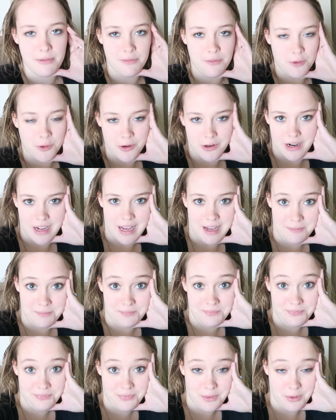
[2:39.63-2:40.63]
before
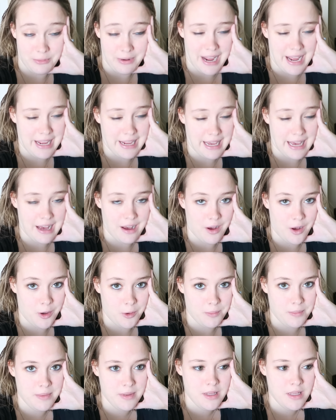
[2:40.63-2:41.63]
um, Ryan got
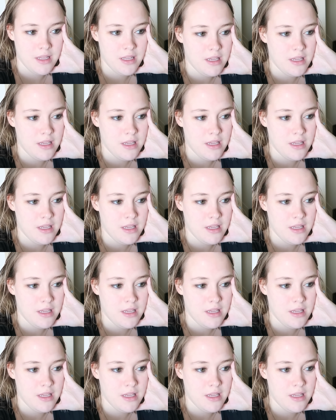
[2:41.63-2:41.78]
home